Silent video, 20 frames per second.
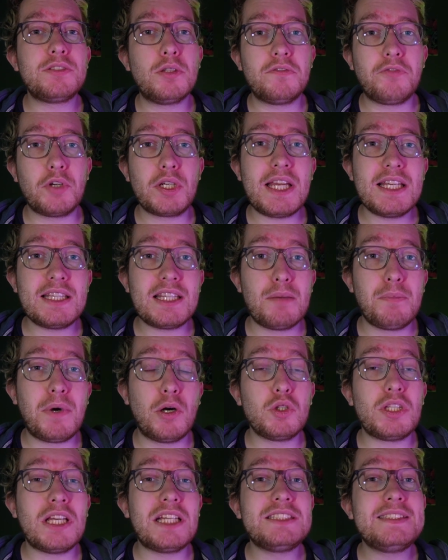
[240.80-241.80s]
not forget
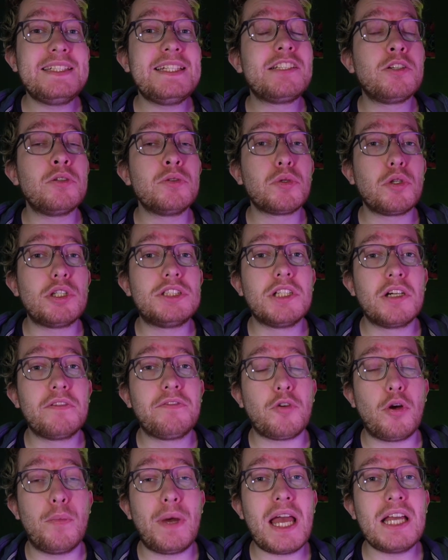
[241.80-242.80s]
about Elite controller
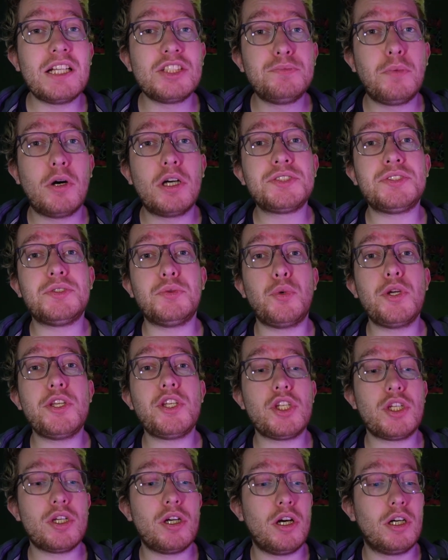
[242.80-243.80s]
from Xbox,
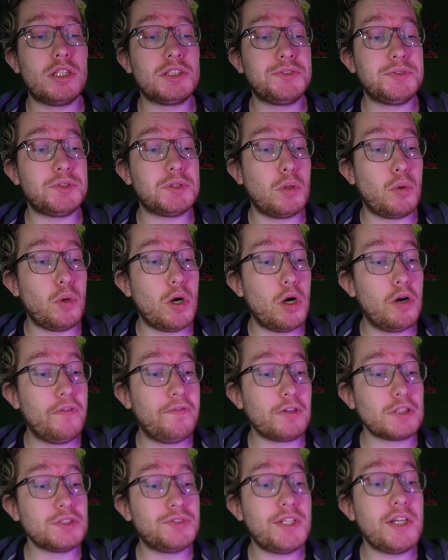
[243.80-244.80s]
which also
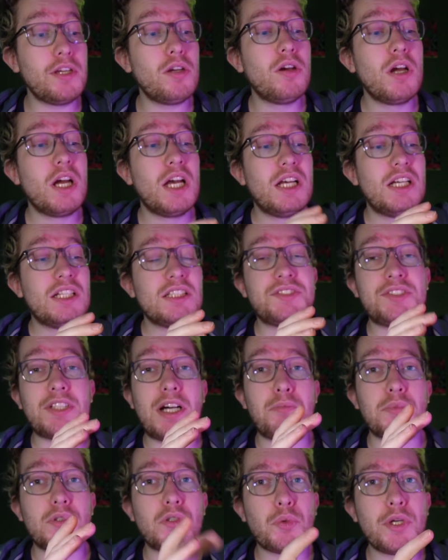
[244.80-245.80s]
offers you
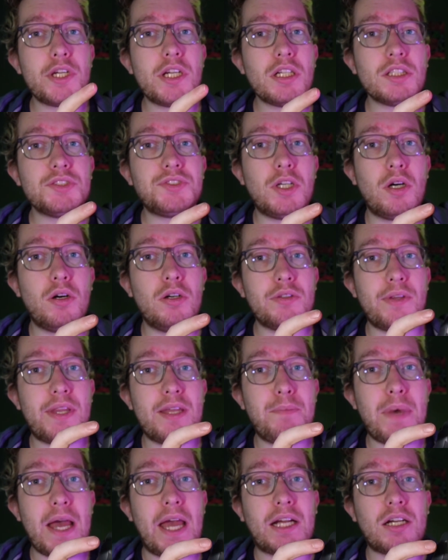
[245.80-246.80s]
some triggers on the
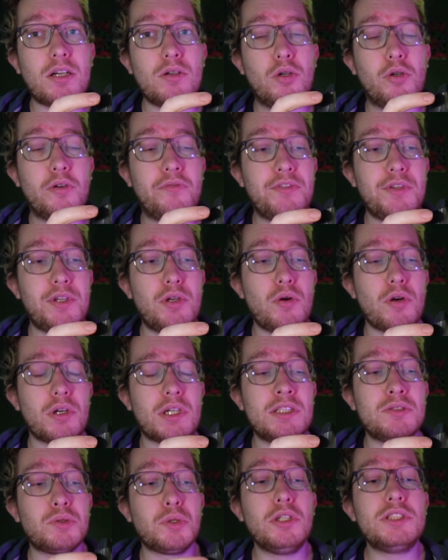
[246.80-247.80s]
back of your
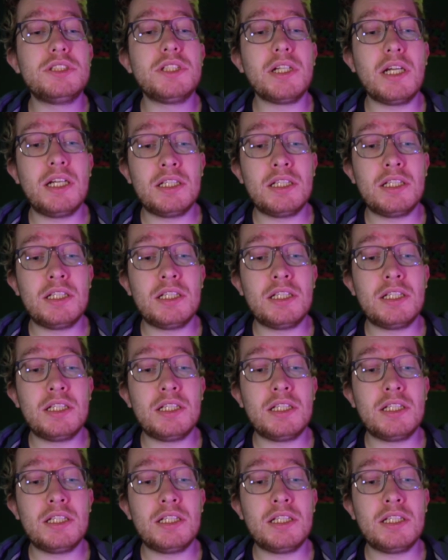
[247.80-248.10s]
controller,